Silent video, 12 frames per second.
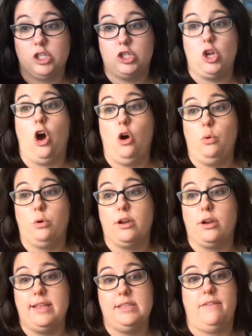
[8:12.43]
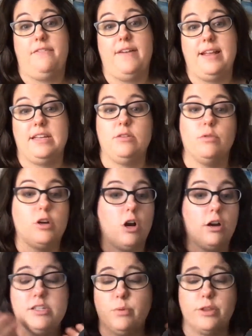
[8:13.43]
stalwart in defending,
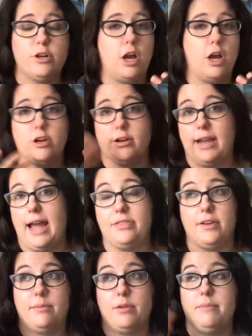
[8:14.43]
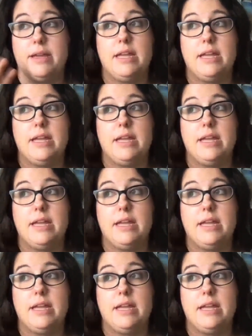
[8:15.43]
regardless of whether or not you're Catholic.